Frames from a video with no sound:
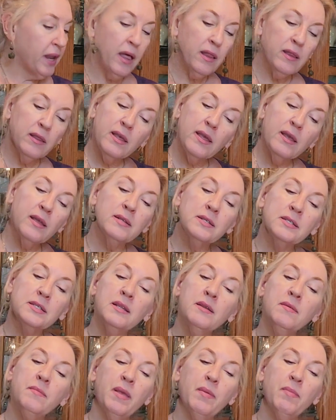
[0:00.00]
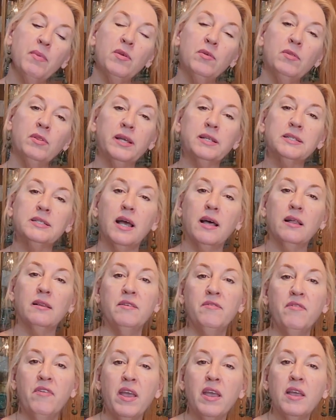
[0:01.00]
elegant, and maybe you'd like to
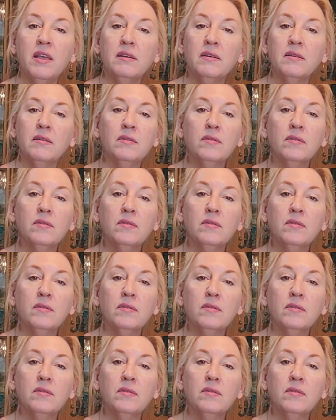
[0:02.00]
elevate,